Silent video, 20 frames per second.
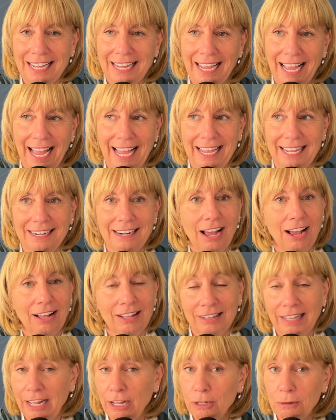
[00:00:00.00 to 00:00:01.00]
and I'll
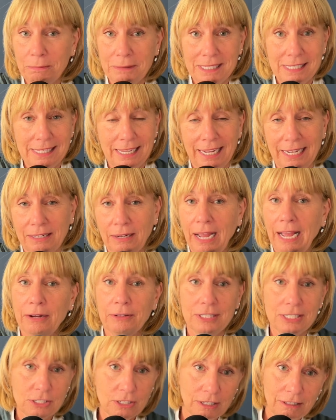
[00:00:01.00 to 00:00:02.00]
help and say how
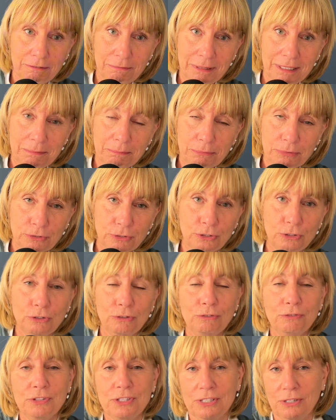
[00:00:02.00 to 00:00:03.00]
this could have been
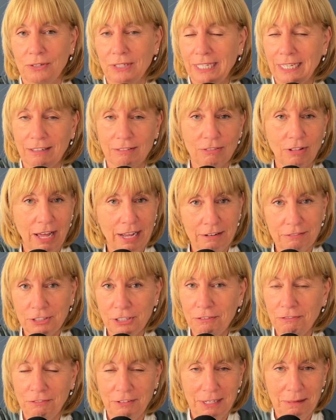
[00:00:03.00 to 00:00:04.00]
improved. So you get a lot of good
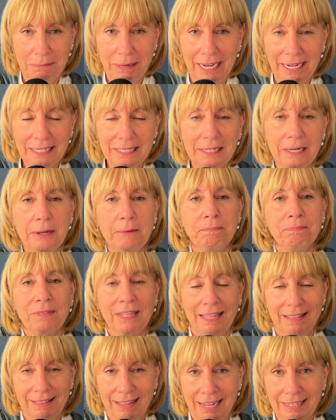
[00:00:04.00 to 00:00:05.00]
feedback.
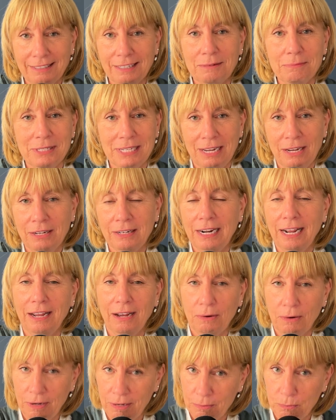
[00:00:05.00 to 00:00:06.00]
That comes out
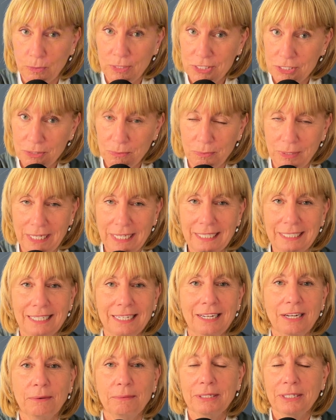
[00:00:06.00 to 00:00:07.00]
once a week.
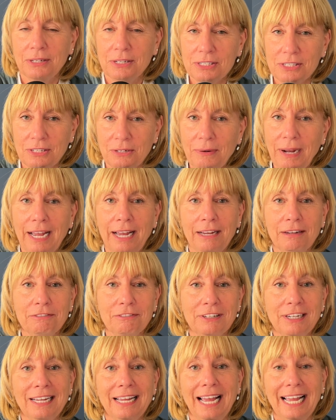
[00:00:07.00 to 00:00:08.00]
We also have
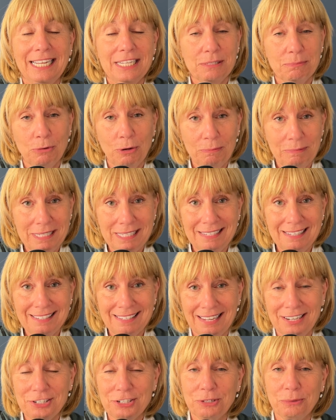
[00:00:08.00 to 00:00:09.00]
a small business
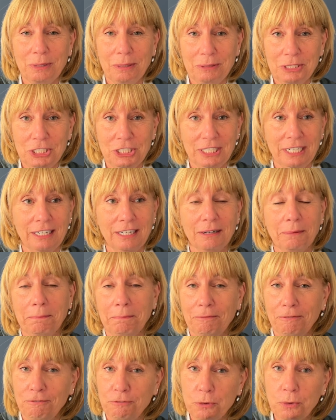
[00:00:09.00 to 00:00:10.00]
center where we share
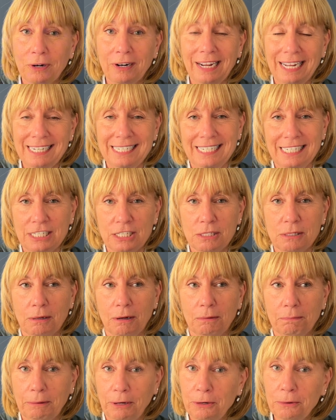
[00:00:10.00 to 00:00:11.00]
4 ideas
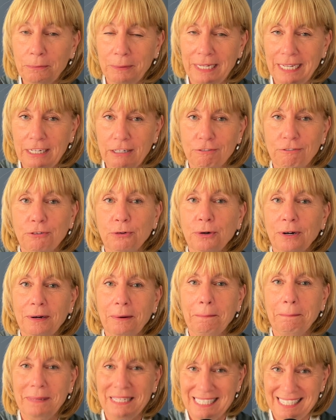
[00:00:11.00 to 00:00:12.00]
per week for
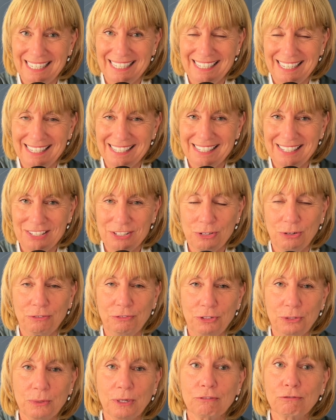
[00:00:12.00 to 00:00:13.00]
businesses. So if
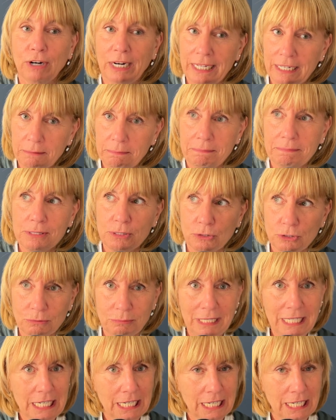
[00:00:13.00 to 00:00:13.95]
you are running a social media